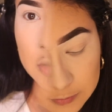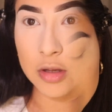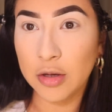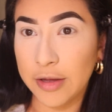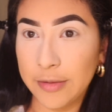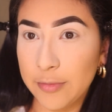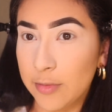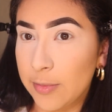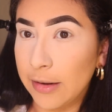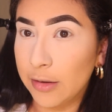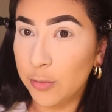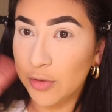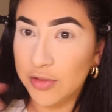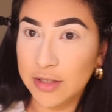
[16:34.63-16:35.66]
Okay, we're
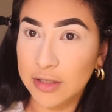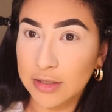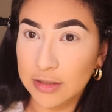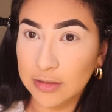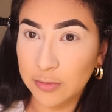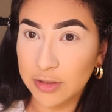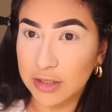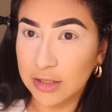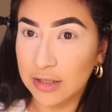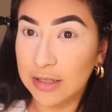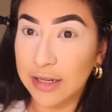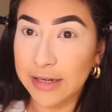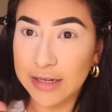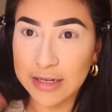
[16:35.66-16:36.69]
back with the good
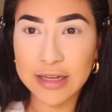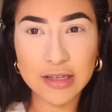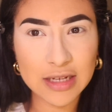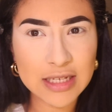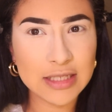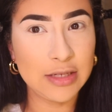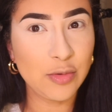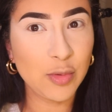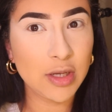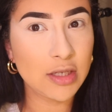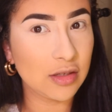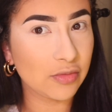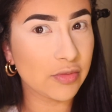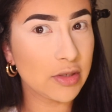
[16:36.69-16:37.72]
lighting. Can you guys see what
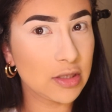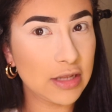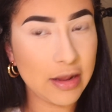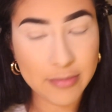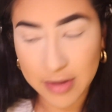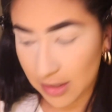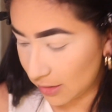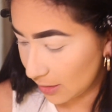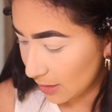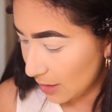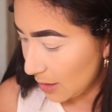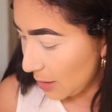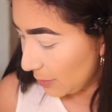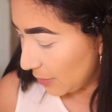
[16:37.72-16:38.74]
difference that makes?
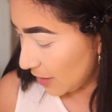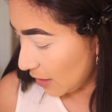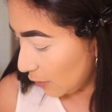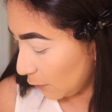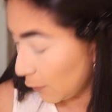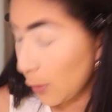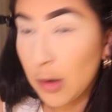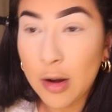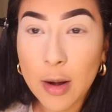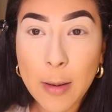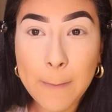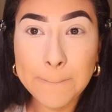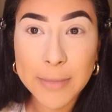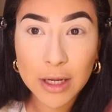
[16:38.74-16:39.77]
But now for
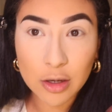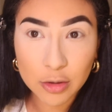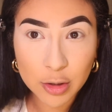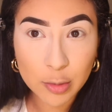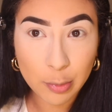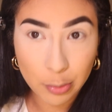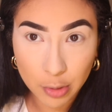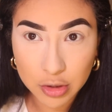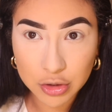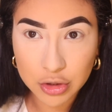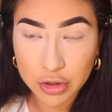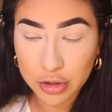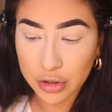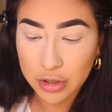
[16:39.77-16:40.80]
powdered
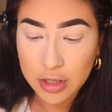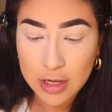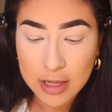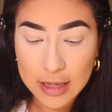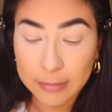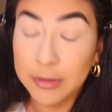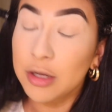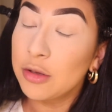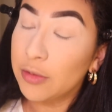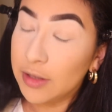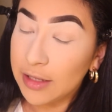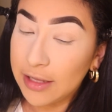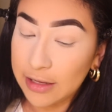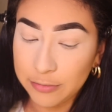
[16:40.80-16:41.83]
bronzer, I'm gonna go in
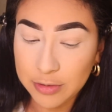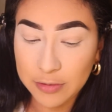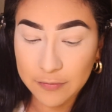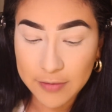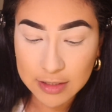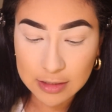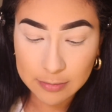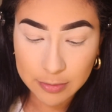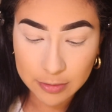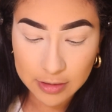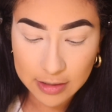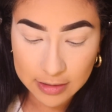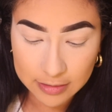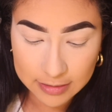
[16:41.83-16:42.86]
again with Fenty
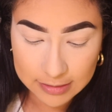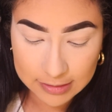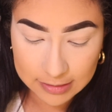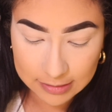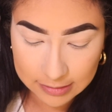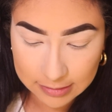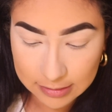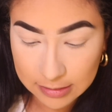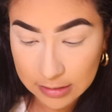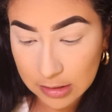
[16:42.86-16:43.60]
Beauty, and this is